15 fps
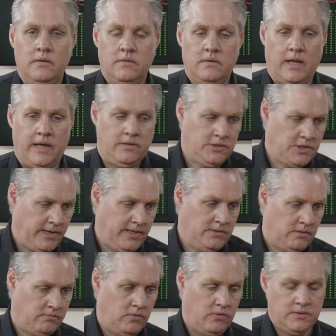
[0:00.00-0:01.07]
like change
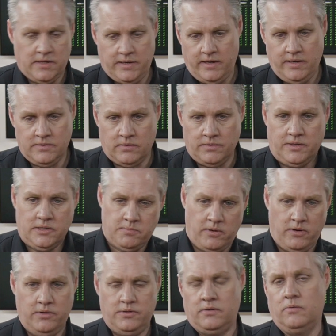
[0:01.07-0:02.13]
the RAW settings or the
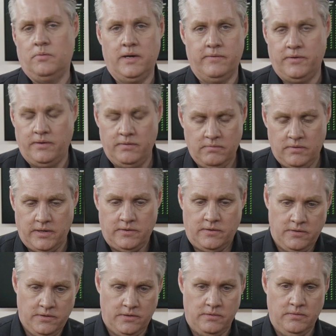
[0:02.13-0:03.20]
exposure or whatever you need to
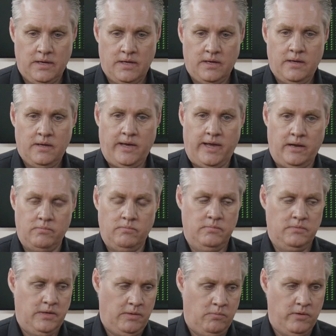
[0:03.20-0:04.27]
do,
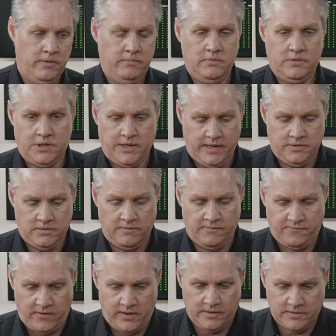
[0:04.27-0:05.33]
it won't change the
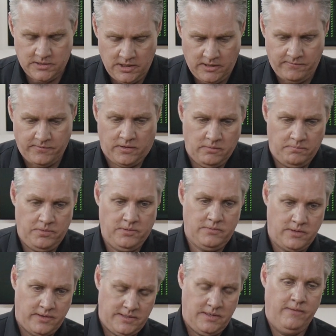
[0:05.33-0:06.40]
file itself. It'll put
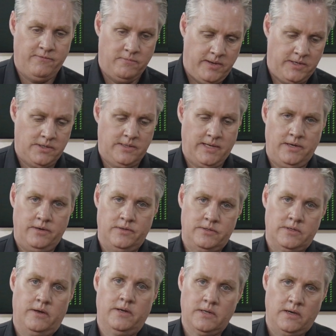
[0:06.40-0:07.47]
that information down into the
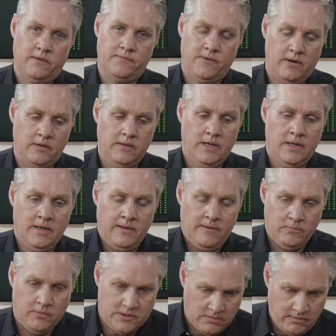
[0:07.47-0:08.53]
sidecar file,
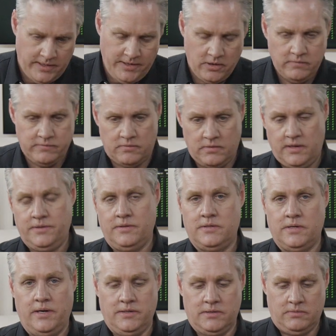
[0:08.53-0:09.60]
which will then override the
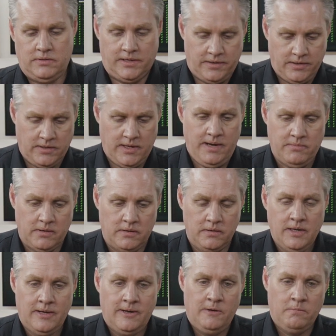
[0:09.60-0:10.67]
settings that were done on the camera,
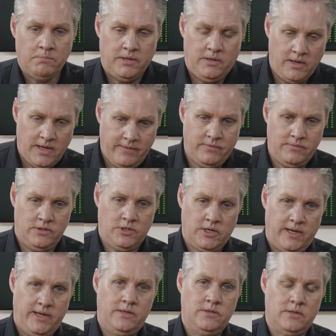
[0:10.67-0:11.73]
but you haven't
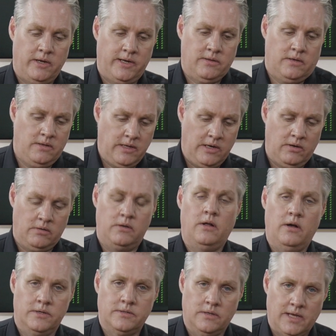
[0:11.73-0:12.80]
changed, like they're not
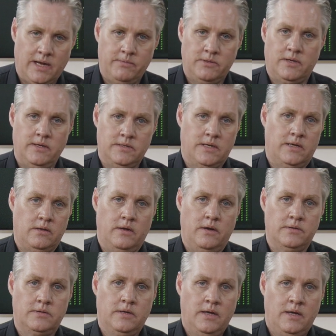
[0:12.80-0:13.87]
lost. The camera settings aren't
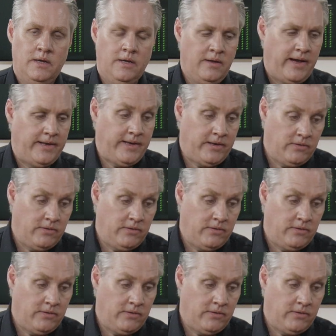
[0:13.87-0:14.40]
lost. And that